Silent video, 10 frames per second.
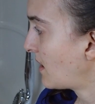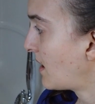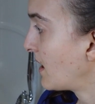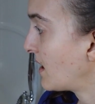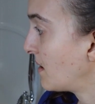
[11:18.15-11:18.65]

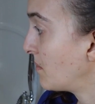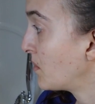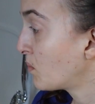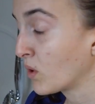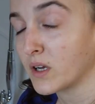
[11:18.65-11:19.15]
I
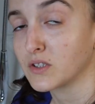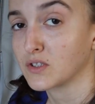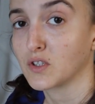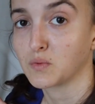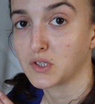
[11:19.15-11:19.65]
am more
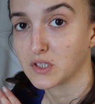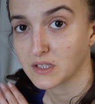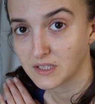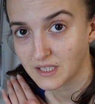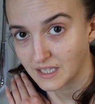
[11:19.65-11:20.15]
concerned with
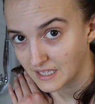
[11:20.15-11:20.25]
just